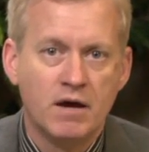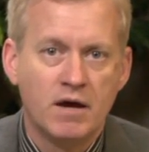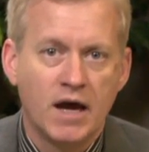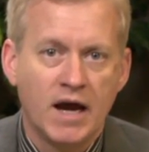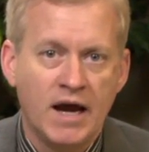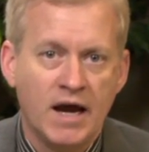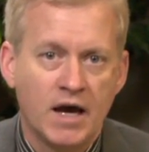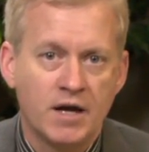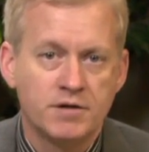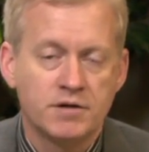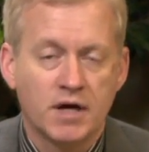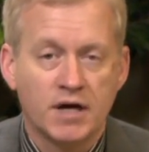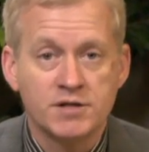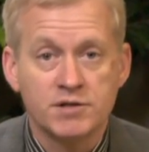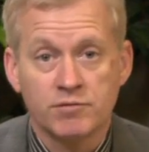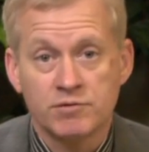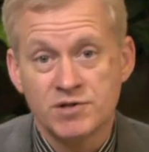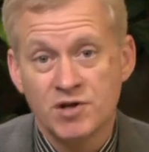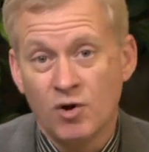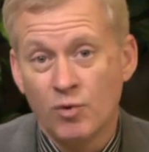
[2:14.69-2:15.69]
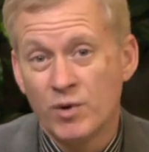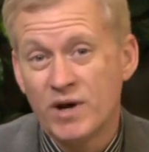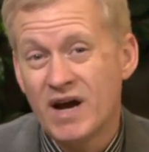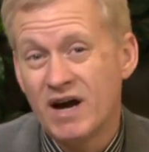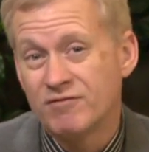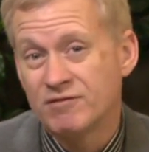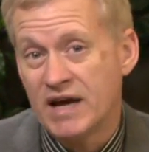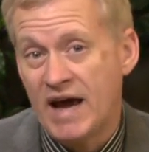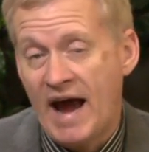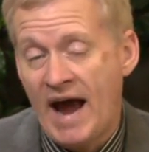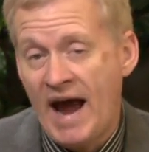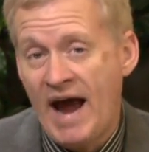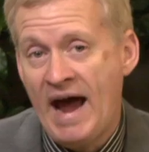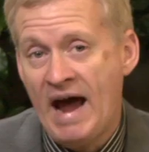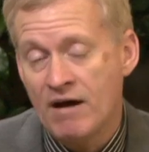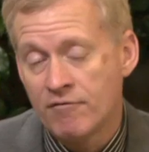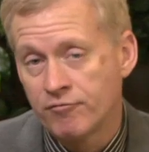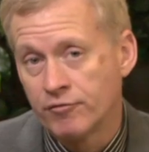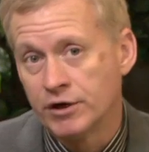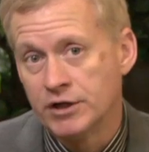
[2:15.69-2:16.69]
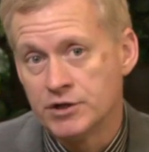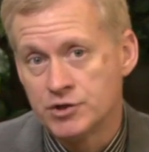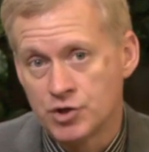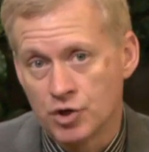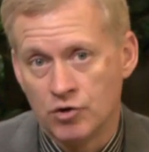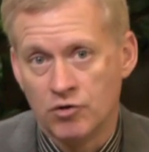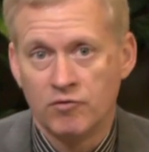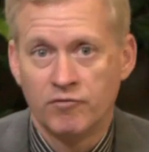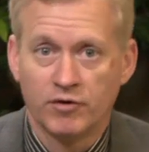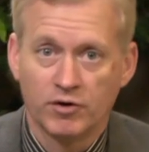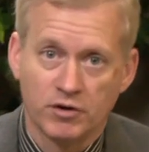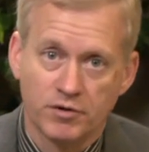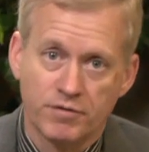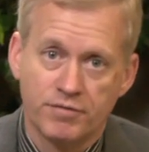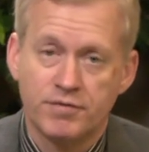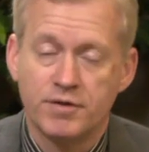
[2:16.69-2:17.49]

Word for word: and as a result we have to average over